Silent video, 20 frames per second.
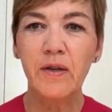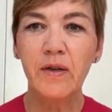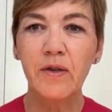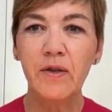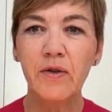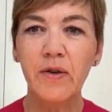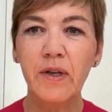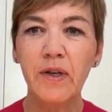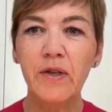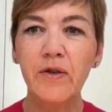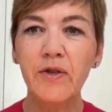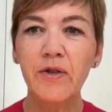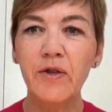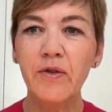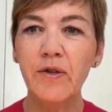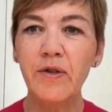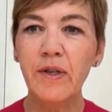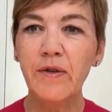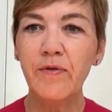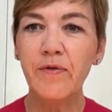to
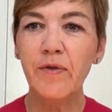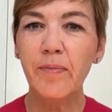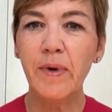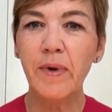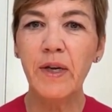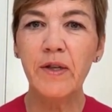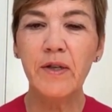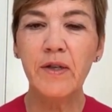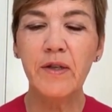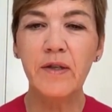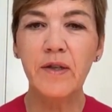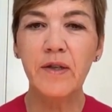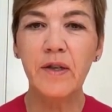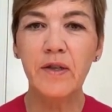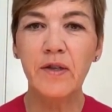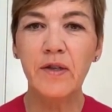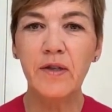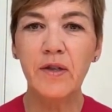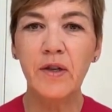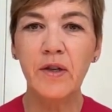introduce information
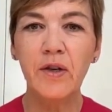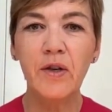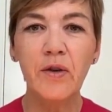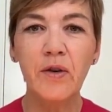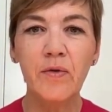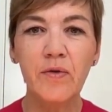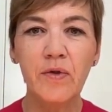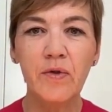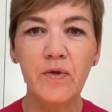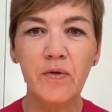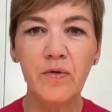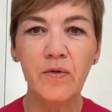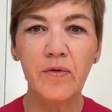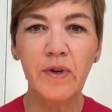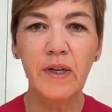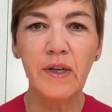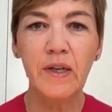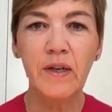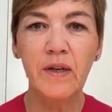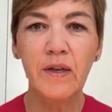such as a news
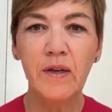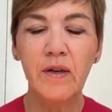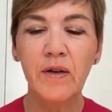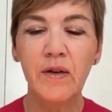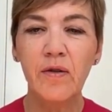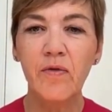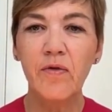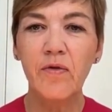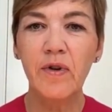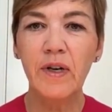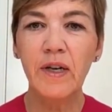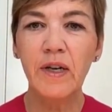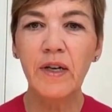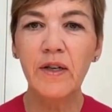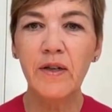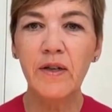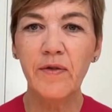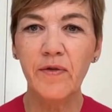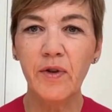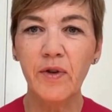story or an
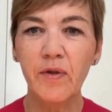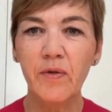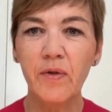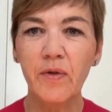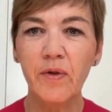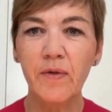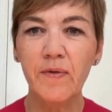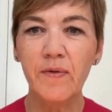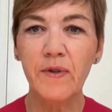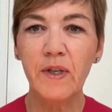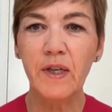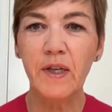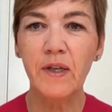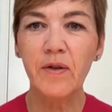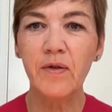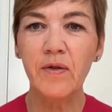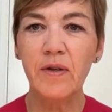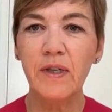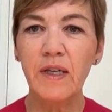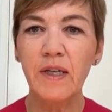interview you have seen
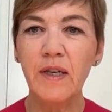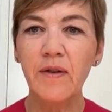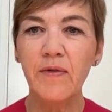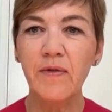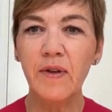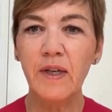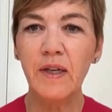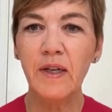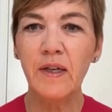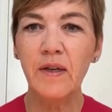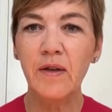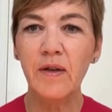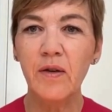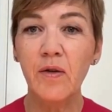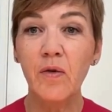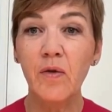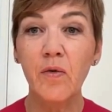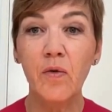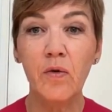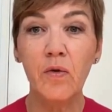on TV
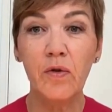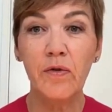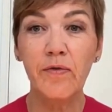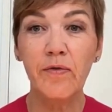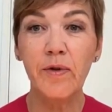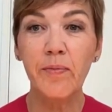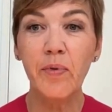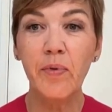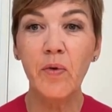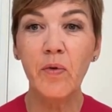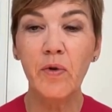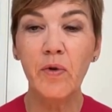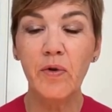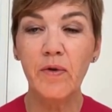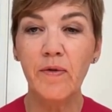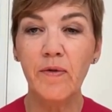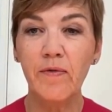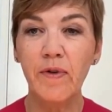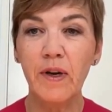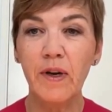or a report you
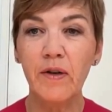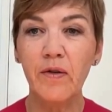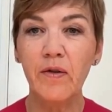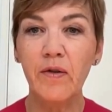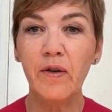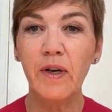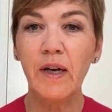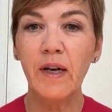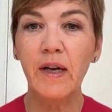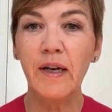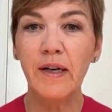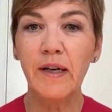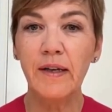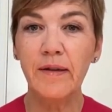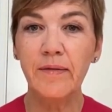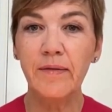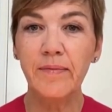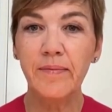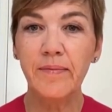have read online.